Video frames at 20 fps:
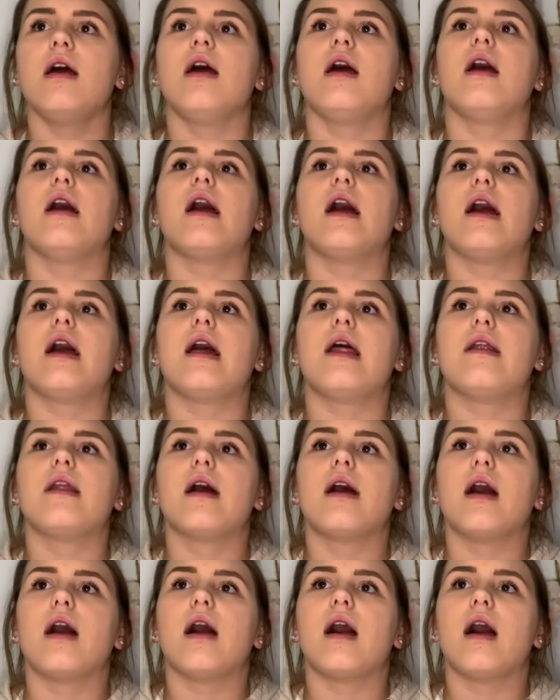
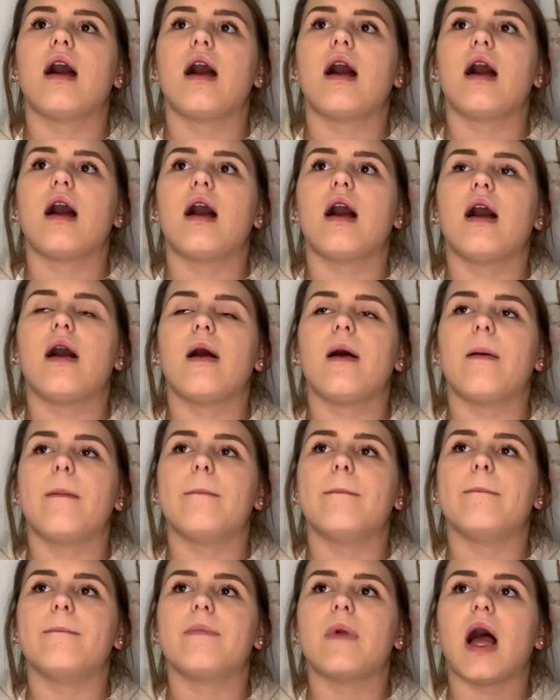And
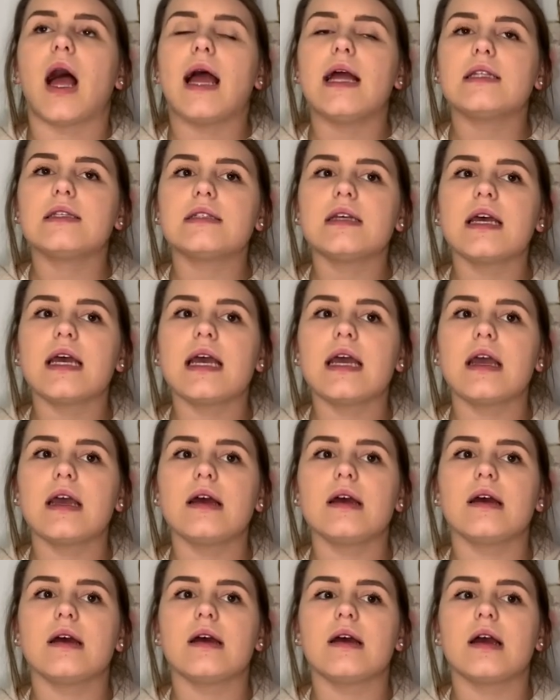I'd say,
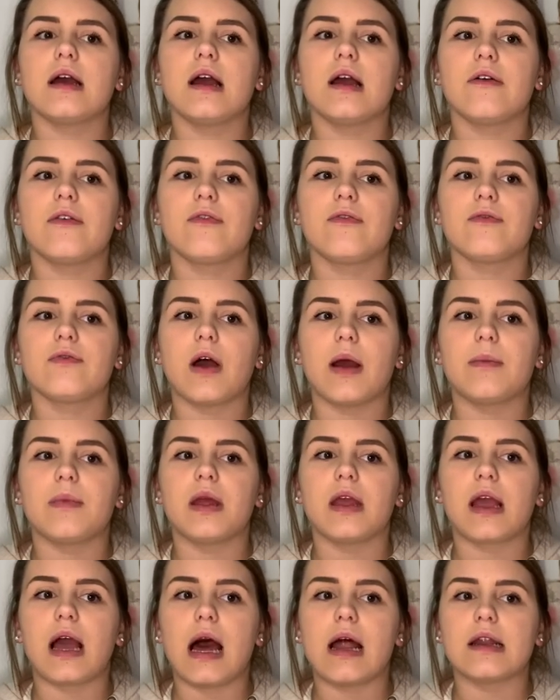if I'm
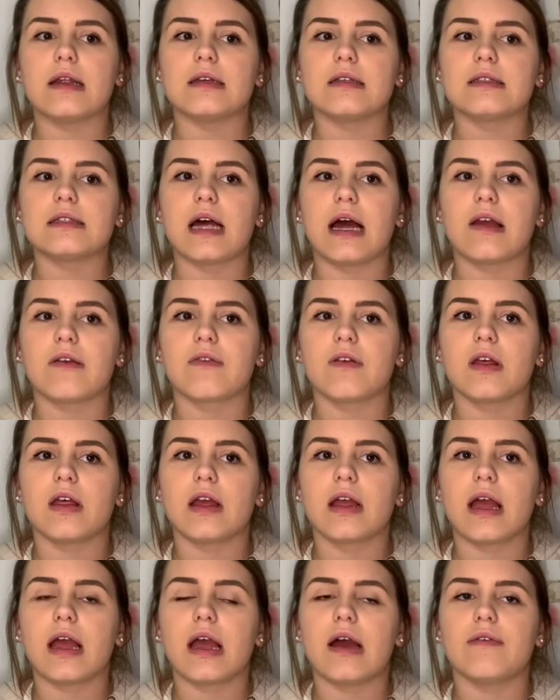being honest, I feel
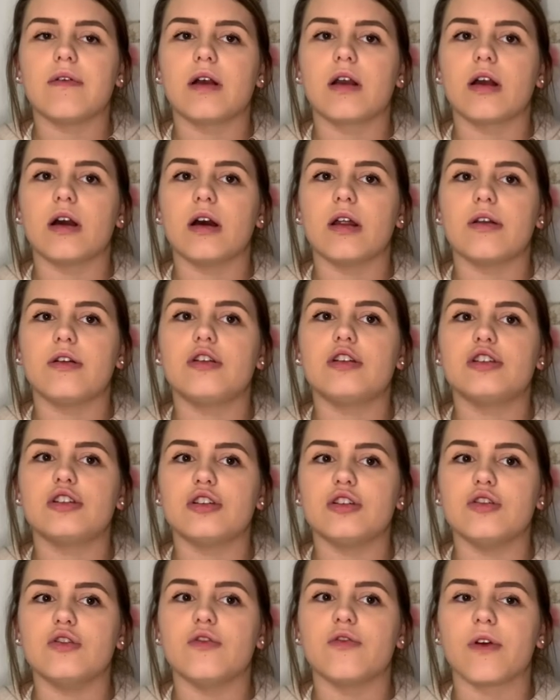like I have a good
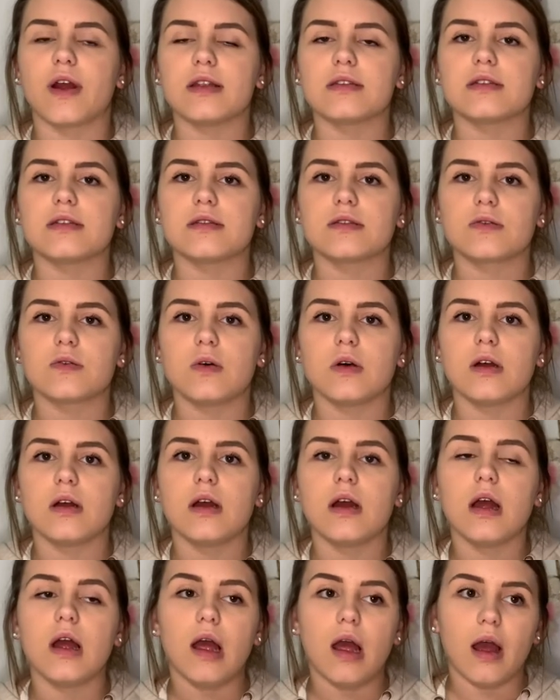2 friends at school.
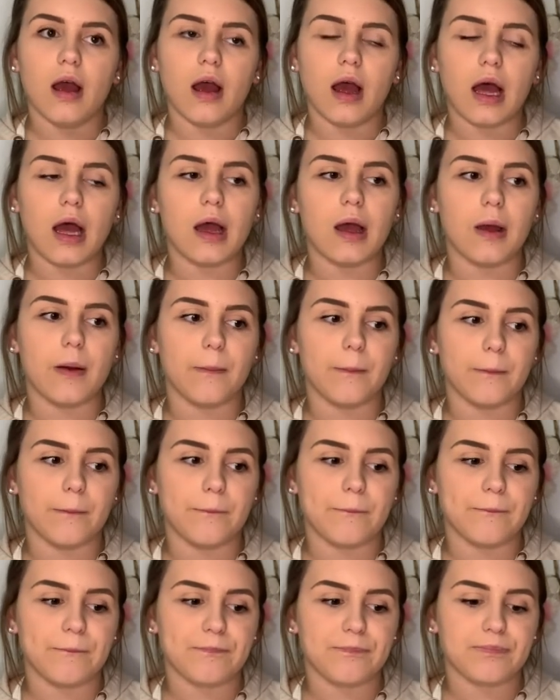And
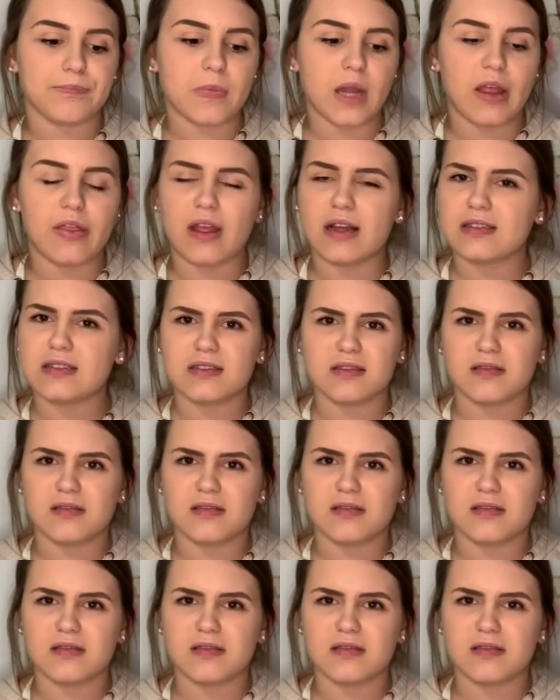that's,